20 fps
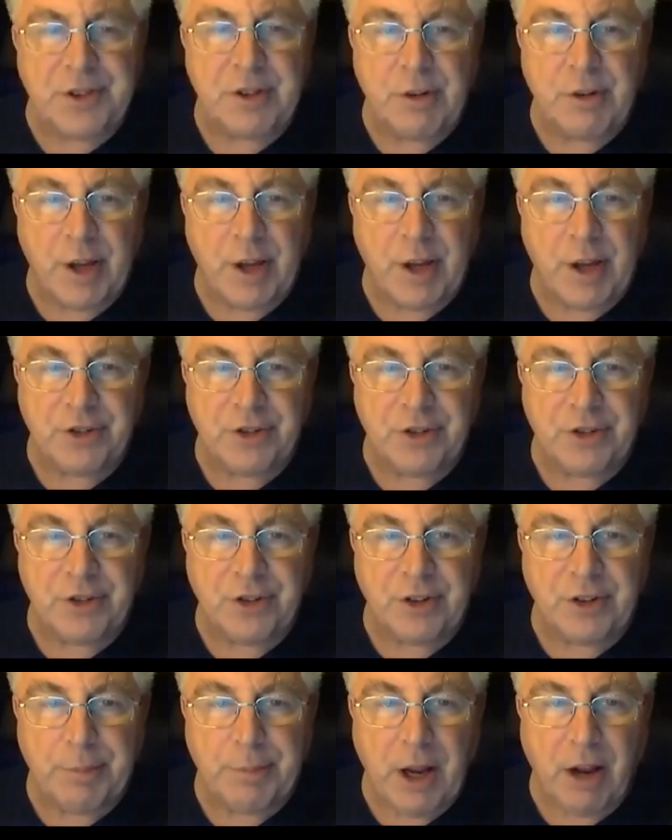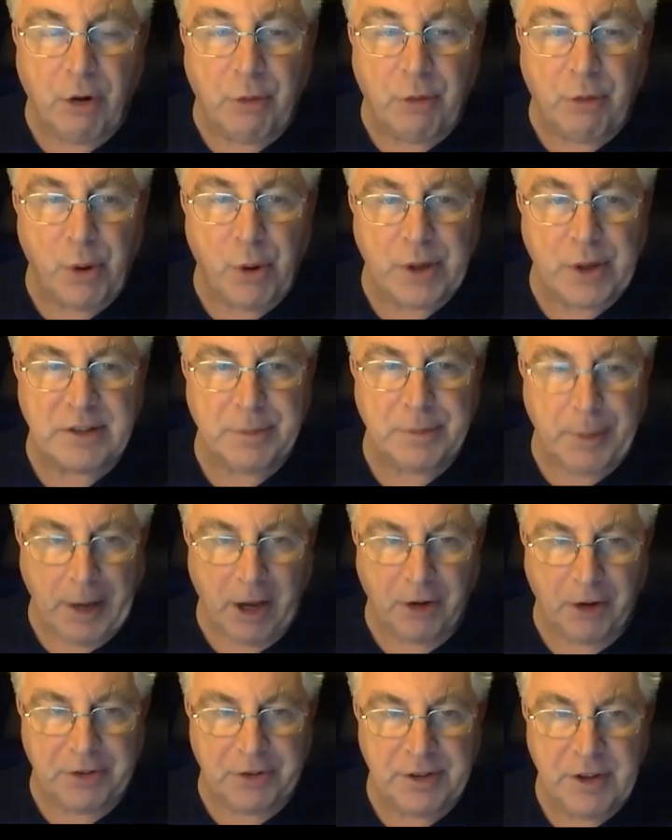question about, or point
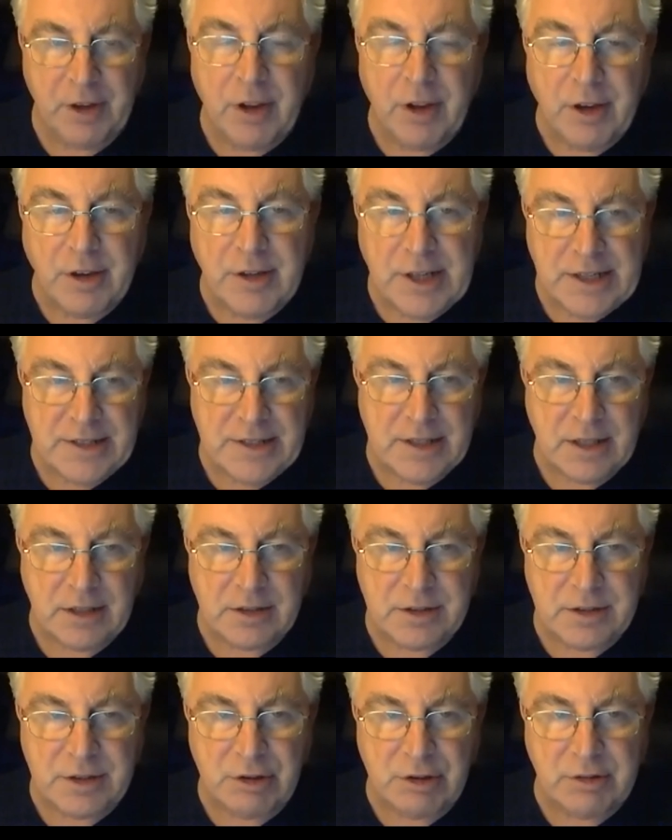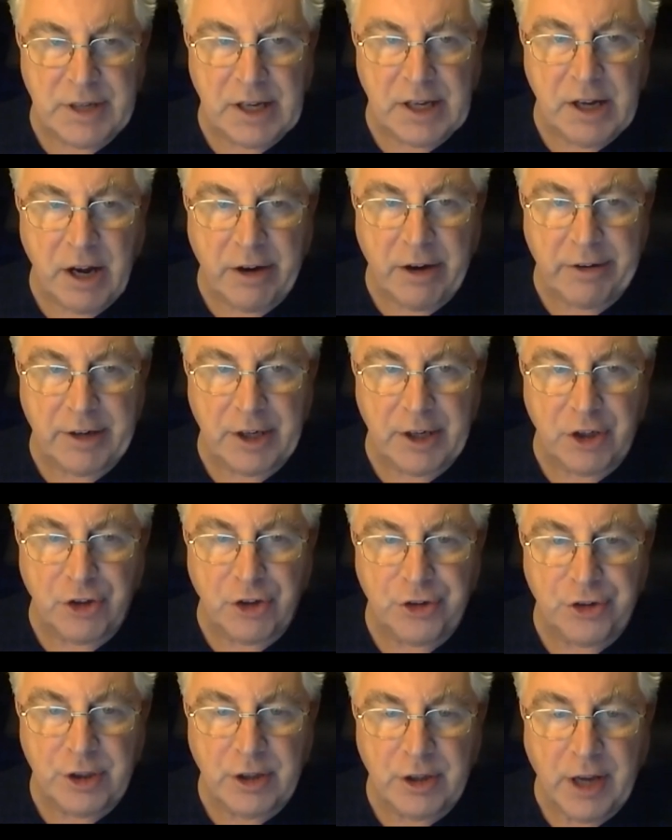about, needing to
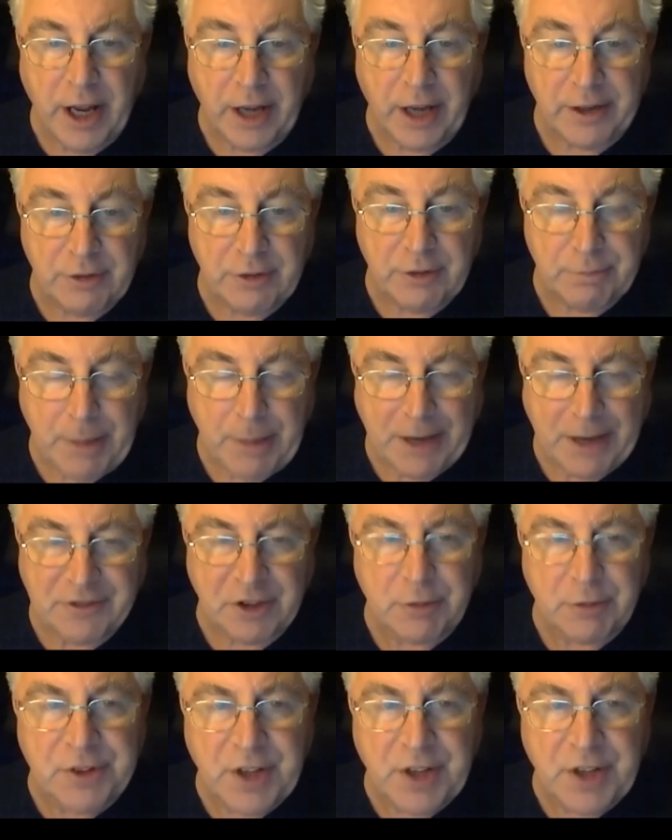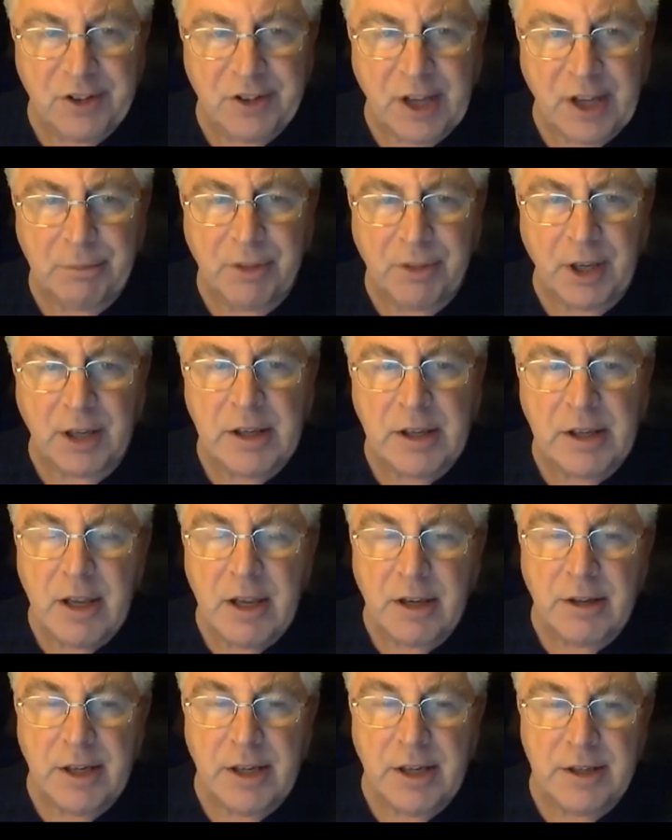encourage, and Patrick was saying the same thing,
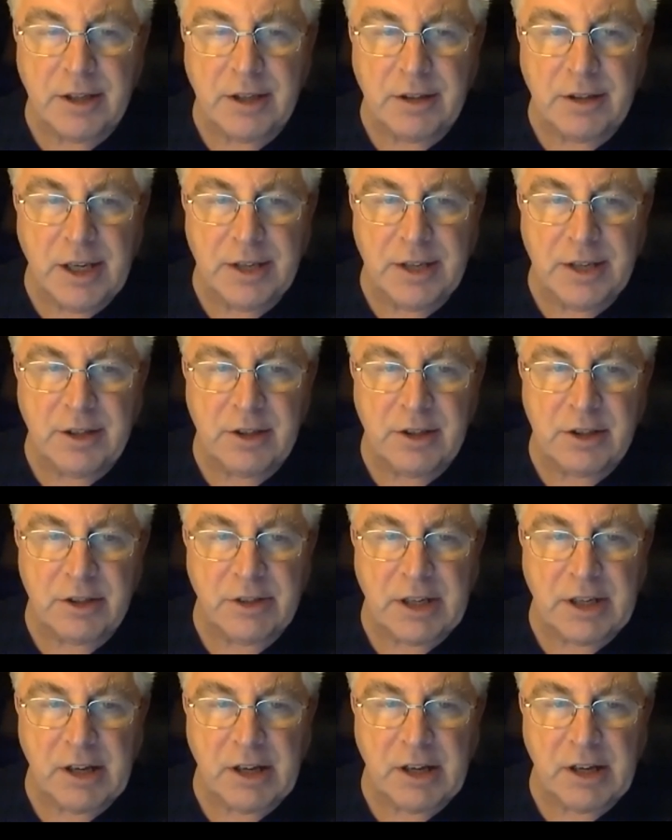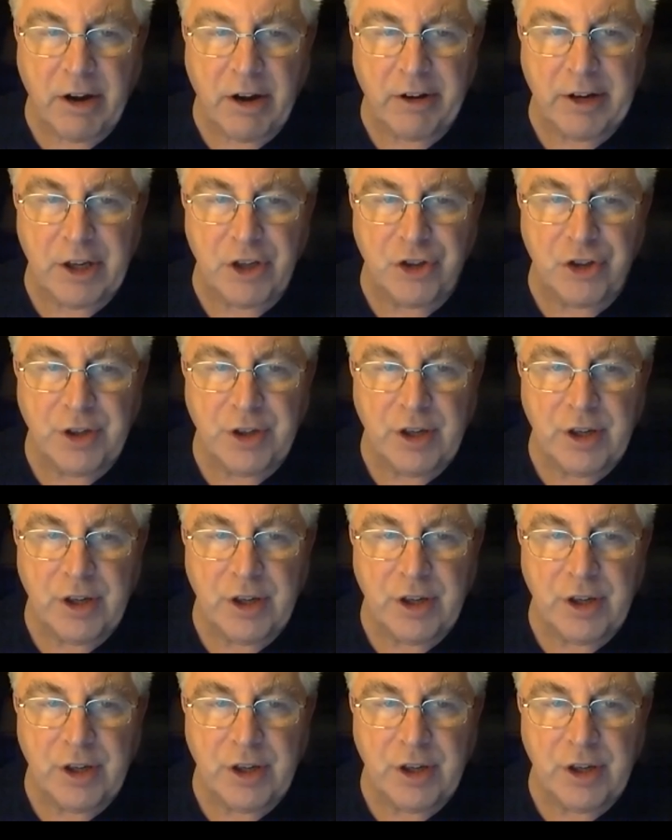needing to encourage